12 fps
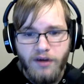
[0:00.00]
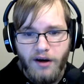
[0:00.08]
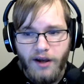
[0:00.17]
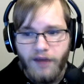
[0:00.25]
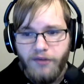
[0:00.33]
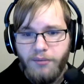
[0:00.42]

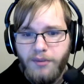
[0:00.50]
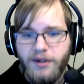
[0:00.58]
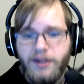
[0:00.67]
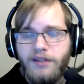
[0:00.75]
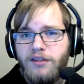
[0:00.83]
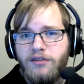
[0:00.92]
I had the
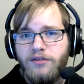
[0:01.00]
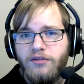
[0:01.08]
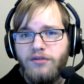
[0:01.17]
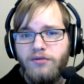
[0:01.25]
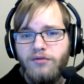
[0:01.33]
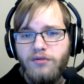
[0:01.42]
money
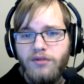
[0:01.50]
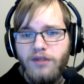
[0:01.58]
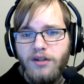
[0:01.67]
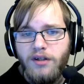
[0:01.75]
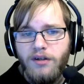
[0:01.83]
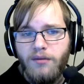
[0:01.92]
to
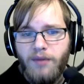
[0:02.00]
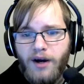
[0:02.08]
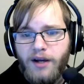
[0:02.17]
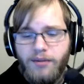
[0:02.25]
buy